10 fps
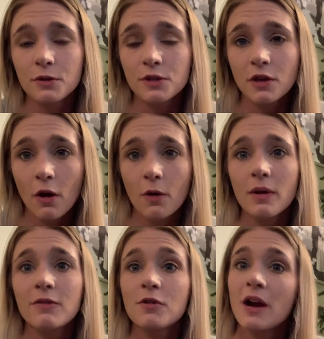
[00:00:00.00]
So
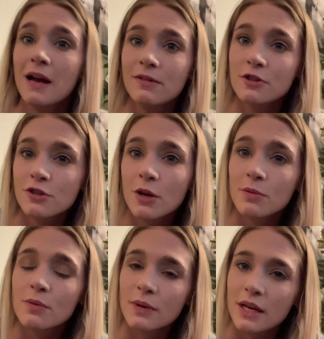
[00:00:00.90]
if you're having
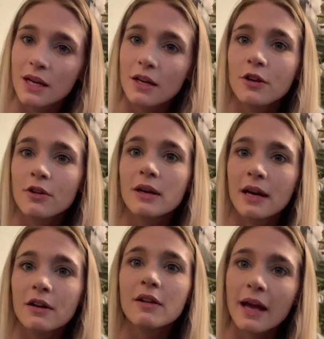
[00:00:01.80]
trouble reading your
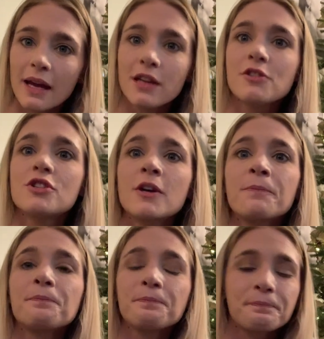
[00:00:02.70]
LH
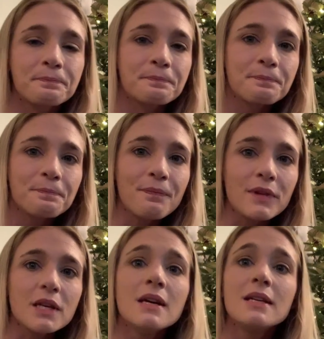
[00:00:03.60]

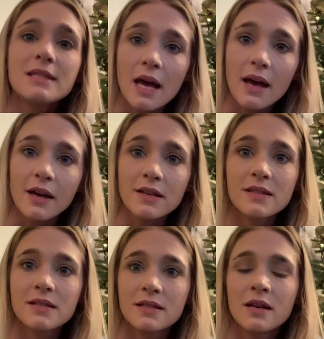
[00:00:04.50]

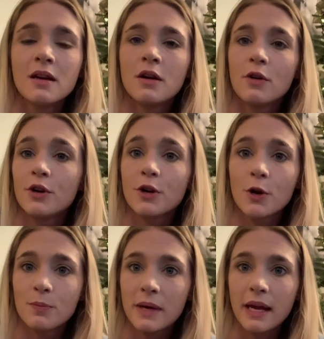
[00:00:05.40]
tests or your
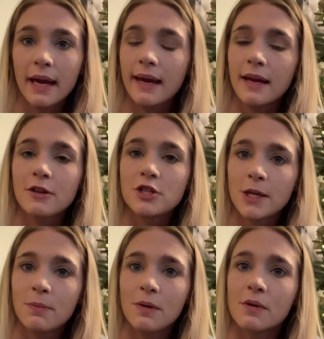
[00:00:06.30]
OPK
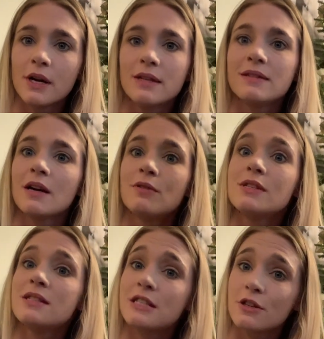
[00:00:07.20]
cheapy ones, I would
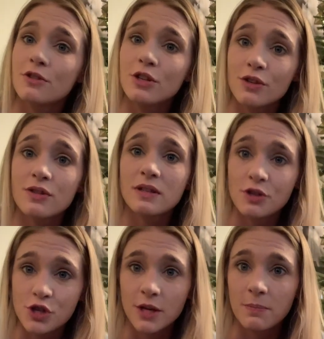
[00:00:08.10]
still use the
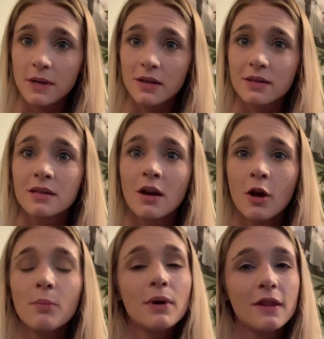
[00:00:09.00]
cheapies.
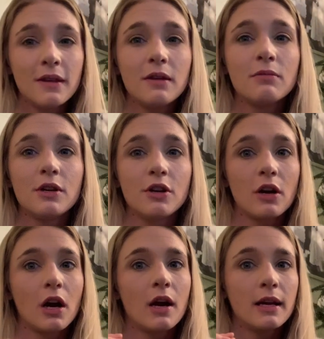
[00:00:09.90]
But then when
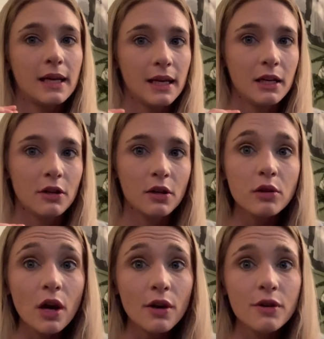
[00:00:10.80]
you're getting
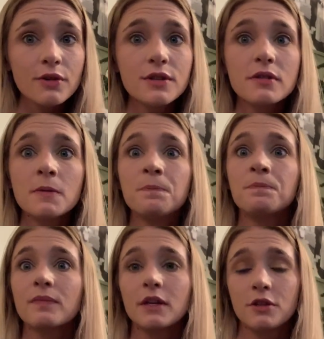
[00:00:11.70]
close
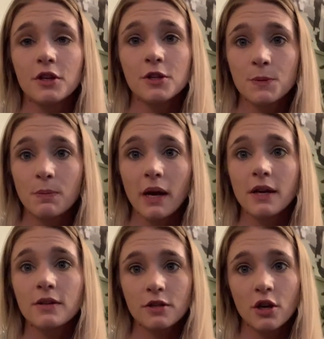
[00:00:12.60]
to your
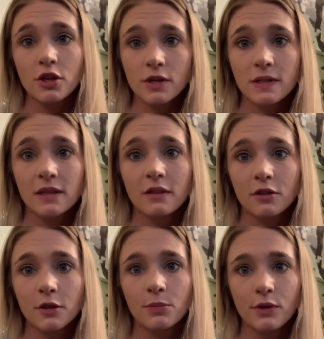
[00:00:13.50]
spike, start using the
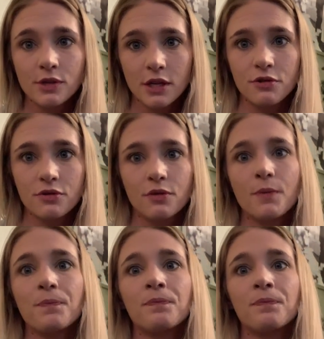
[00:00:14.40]
Clearblue Digital.